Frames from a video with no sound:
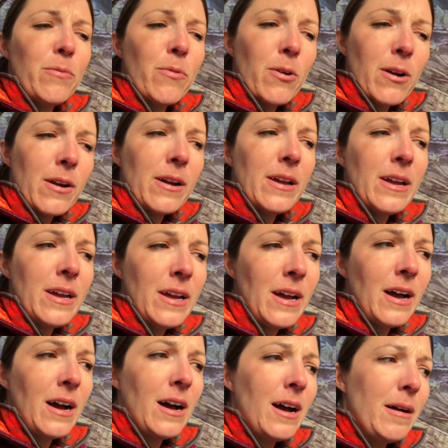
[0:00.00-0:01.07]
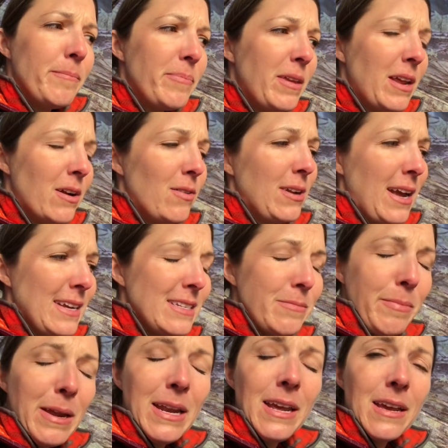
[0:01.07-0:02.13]
work, a nice
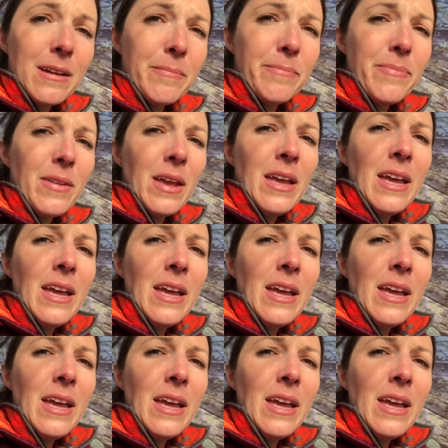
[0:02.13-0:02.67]
medium,